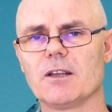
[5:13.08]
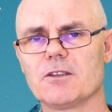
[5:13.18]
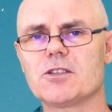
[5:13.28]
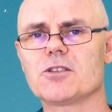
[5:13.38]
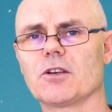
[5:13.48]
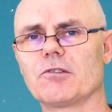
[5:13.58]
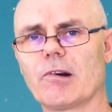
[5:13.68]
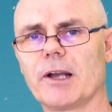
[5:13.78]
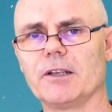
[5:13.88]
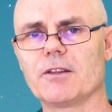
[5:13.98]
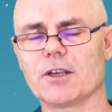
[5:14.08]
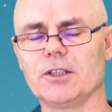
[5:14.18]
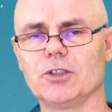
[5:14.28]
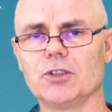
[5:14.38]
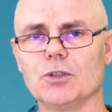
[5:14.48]
This is a great
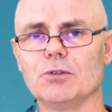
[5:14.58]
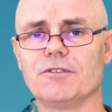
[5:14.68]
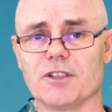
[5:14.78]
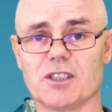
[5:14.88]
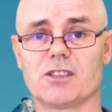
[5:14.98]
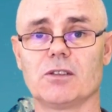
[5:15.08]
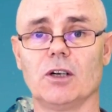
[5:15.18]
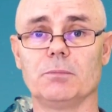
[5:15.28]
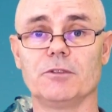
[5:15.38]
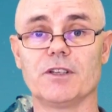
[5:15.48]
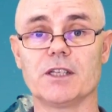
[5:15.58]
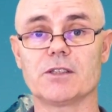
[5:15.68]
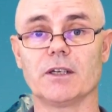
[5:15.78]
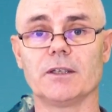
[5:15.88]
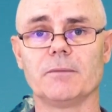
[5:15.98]
thing to do for this type of
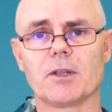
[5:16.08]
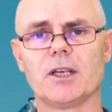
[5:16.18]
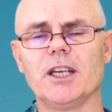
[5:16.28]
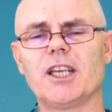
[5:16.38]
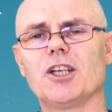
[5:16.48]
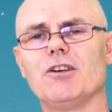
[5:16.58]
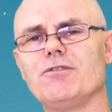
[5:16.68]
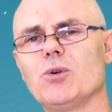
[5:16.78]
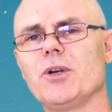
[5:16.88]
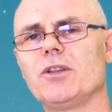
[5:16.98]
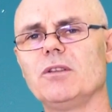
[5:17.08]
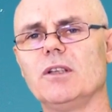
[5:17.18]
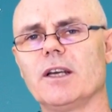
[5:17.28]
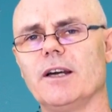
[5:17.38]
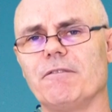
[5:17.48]
essay. It can avoid
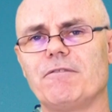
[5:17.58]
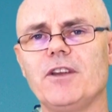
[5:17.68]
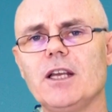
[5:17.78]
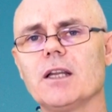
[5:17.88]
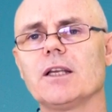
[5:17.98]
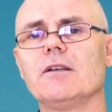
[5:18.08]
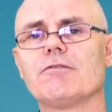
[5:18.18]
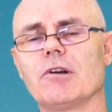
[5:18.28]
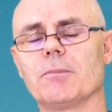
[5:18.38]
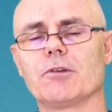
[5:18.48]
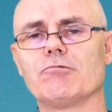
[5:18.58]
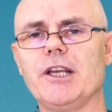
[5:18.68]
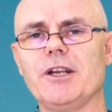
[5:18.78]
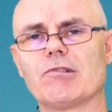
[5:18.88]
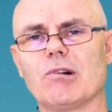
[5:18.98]
a feeling from the
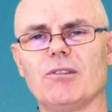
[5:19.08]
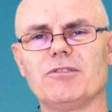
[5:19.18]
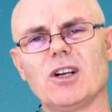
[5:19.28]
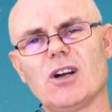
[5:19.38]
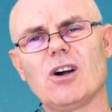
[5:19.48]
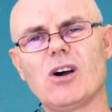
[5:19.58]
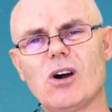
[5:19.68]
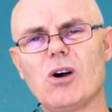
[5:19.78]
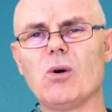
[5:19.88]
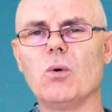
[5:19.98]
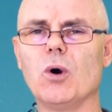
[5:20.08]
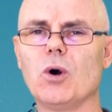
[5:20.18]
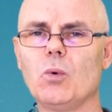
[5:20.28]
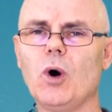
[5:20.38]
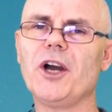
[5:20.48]
reader of, oh,
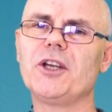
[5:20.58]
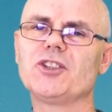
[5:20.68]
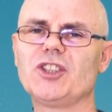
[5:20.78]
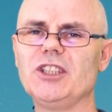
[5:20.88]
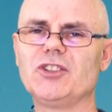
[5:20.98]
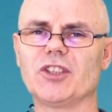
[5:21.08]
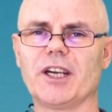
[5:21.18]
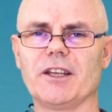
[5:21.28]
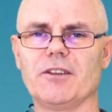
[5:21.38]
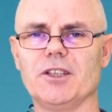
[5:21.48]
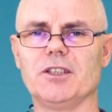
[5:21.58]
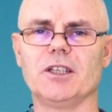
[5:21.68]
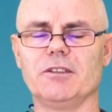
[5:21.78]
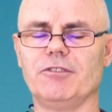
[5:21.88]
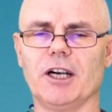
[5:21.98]
why does he say the
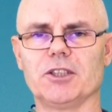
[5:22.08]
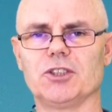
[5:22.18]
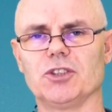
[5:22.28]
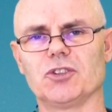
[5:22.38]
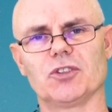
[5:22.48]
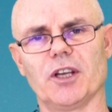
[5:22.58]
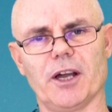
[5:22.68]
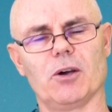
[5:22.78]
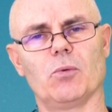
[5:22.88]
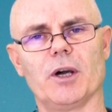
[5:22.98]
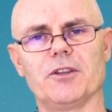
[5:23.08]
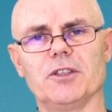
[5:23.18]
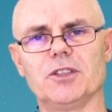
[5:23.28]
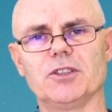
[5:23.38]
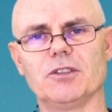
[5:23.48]
advantages outweigh
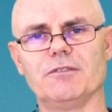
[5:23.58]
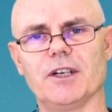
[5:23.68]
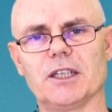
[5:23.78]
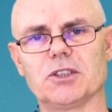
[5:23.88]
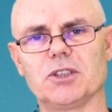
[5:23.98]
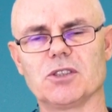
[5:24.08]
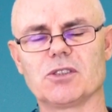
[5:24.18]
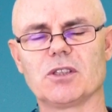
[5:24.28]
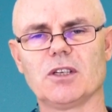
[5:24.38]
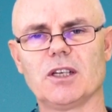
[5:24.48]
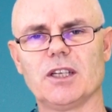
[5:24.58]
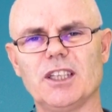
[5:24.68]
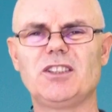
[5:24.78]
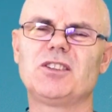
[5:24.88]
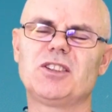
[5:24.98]
the disadvantages?
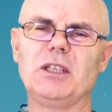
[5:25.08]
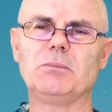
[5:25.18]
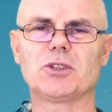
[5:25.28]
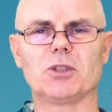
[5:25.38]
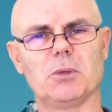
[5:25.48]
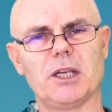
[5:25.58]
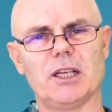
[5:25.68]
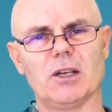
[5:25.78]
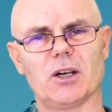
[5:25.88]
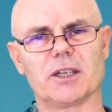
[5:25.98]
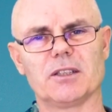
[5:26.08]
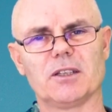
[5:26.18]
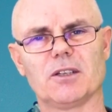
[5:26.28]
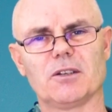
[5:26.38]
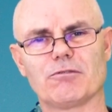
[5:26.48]
It seems to me like,
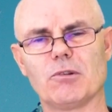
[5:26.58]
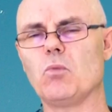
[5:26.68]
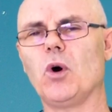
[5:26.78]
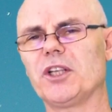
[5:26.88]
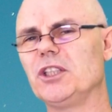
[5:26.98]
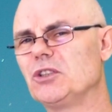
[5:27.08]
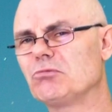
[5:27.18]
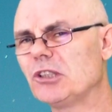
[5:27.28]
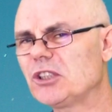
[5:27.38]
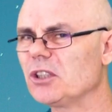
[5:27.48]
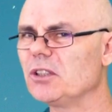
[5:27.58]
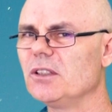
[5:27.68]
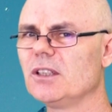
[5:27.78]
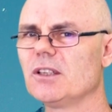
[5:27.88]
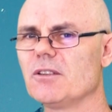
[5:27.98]
from what he's written,
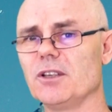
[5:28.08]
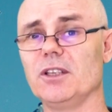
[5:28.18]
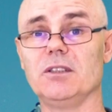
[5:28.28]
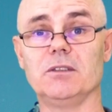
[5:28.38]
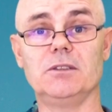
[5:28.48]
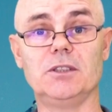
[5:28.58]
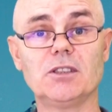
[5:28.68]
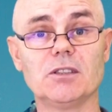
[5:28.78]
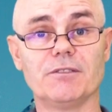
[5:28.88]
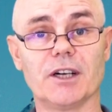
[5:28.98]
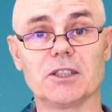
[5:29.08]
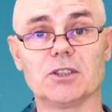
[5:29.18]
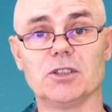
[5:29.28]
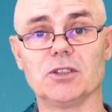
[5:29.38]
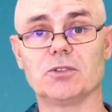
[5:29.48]
the
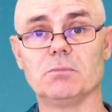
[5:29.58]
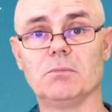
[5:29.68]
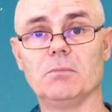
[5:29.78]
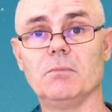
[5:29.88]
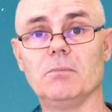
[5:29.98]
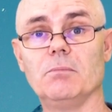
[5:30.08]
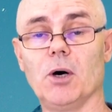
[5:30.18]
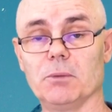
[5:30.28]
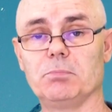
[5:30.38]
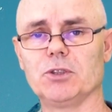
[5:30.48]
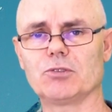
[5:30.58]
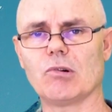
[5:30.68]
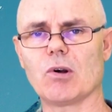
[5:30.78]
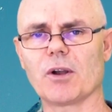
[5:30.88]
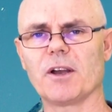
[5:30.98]
disadvantages might be
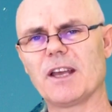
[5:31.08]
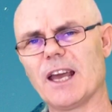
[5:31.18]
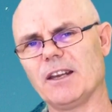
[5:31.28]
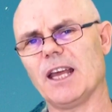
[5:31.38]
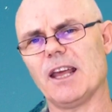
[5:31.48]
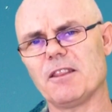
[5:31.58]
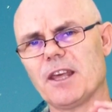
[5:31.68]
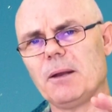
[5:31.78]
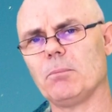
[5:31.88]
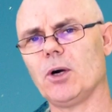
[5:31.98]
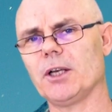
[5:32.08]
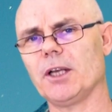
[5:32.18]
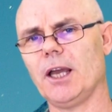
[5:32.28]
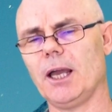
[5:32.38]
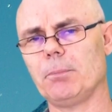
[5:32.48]
stronger. And that might
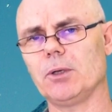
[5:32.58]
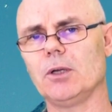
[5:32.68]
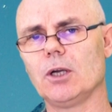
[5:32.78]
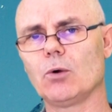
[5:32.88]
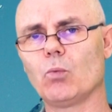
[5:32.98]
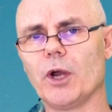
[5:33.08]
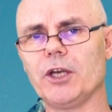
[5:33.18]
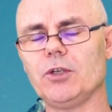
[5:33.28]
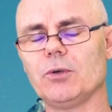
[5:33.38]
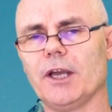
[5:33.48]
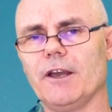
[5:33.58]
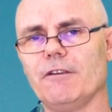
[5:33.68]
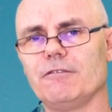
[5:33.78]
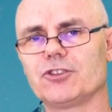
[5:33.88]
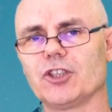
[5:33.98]
happen when you
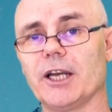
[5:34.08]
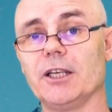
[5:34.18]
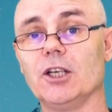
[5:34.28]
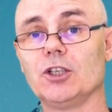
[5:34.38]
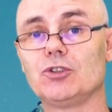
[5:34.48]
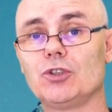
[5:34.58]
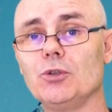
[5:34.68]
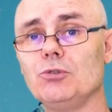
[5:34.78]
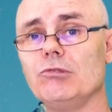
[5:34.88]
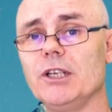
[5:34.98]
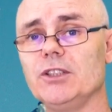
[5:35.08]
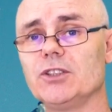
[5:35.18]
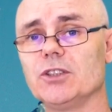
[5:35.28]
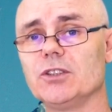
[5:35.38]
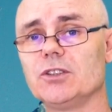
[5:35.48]
have, say, 2
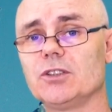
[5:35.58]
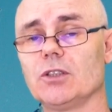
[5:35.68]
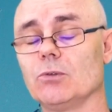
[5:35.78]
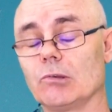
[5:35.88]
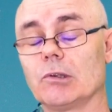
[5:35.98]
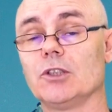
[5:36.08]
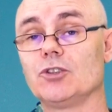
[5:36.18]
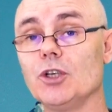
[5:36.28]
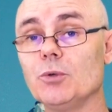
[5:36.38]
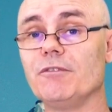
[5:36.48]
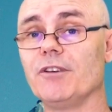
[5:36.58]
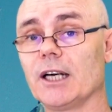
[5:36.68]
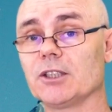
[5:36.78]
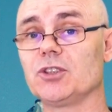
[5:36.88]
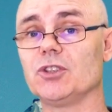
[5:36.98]
reasons or 2
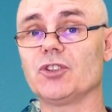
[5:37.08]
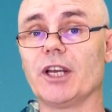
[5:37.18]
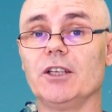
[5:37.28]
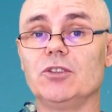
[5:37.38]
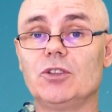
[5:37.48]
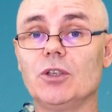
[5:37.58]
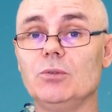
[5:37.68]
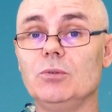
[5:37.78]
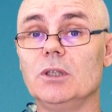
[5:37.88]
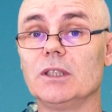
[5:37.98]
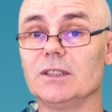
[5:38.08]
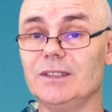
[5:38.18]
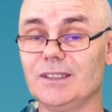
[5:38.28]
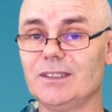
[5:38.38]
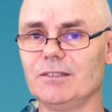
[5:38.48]
advantages and 2
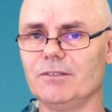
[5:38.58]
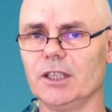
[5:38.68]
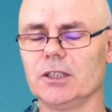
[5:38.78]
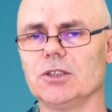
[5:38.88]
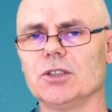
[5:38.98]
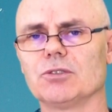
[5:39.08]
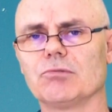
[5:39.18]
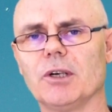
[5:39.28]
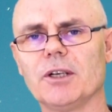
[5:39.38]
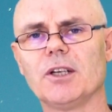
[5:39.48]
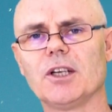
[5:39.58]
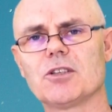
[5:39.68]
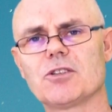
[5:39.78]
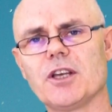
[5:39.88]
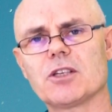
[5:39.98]
disadvantages, right?
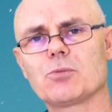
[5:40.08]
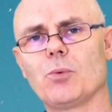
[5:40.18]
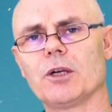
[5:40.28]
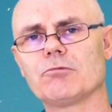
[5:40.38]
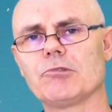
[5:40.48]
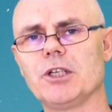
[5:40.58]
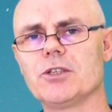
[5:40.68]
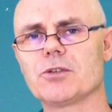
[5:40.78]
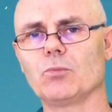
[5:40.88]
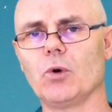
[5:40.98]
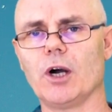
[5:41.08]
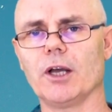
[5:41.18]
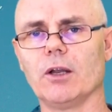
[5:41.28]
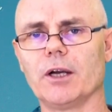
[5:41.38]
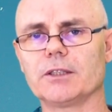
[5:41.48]
So that's one reason
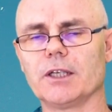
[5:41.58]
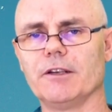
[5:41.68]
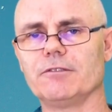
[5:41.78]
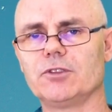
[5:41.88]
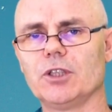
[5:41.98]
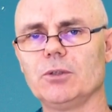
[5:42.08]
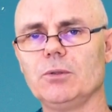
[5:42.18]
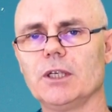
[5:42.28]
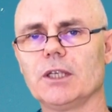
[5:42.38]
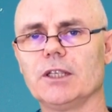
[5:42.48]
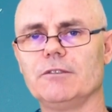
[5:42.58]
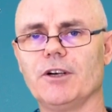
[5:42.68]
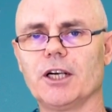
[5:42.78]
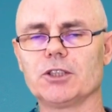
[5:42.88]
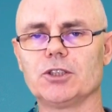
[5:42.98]
why I like to have 2
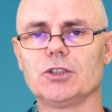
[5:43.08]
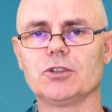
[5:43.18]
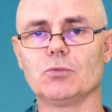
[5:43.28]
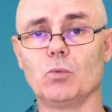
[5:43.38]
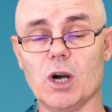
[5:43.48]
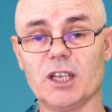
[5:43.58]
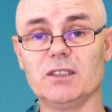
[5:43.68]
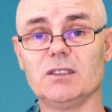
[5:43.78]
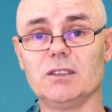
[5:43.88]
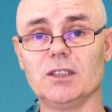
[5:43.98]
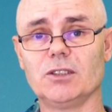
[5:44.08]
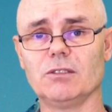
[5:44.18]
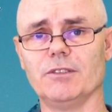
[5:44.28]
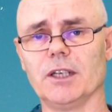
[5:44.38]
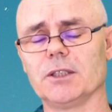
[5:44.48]
advantages, 1
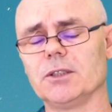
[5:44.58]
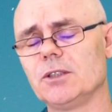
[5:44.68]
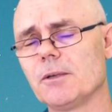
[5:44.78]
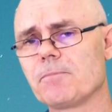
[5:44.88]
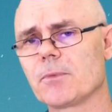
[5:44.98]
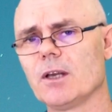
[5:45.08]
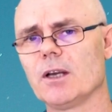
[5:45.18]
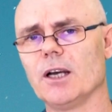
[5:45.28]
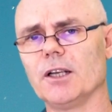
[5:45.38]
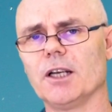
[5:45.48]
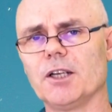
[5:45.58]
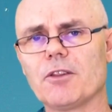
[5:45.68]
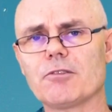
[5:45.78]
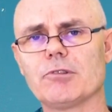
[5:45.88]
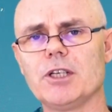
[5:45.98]
disadvantage.
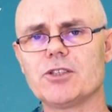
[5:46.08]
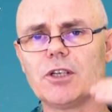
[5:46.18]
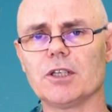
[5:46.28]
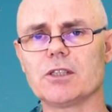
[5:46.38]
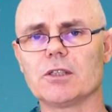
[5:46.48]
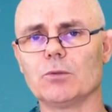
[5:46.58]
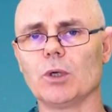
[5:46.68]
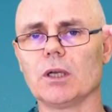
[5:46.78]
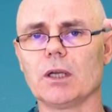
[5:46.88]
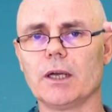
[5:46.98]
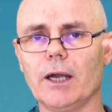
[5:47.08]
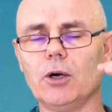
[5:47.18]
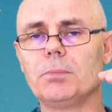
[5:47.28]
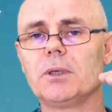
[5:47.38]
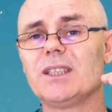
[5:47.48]
Another reason is it will
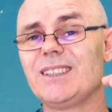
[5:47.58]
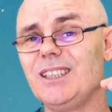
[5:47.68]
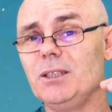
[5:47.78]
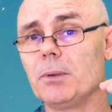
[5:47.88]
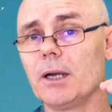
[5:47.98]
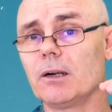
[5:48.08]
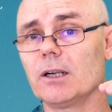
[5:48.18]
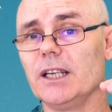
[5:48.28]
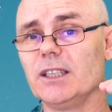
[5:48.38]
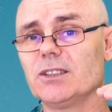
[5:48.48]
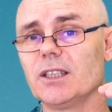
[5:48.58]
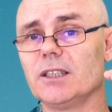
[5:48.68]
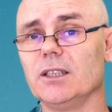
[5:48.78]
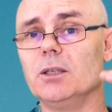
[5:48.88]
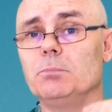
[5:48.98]
help keep our
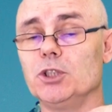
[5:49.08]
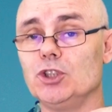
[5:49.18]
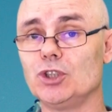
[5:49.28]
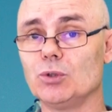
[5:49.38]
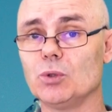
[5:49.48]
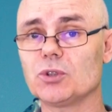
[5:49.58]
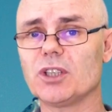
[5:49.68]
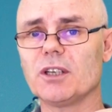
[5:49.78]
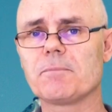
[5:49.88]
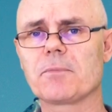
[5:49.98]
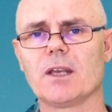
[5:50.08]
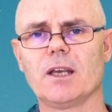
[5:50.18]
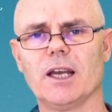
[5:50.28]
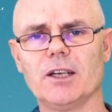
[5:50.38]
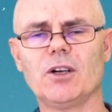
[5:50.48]
essay a bit shorter,
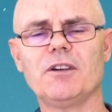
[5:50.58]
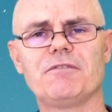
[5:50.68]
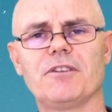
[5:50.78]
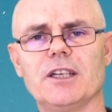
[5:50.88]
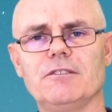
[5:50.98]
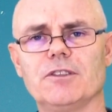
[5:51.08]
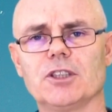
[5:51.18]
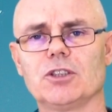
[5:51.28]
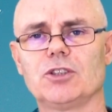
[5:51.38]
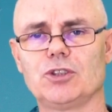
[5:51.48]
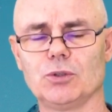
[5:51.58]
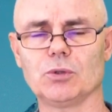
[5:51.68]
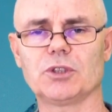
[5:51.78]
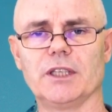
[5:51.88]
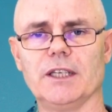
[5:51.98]
and I favour
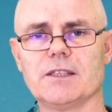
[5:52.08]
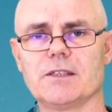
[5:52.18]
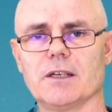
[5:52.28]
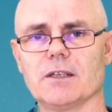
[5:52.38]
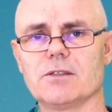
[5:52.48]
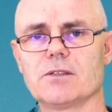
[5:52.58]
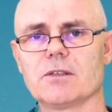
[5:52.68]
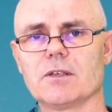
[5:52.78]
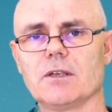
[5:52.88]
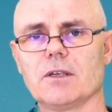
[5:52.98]
shorter essays.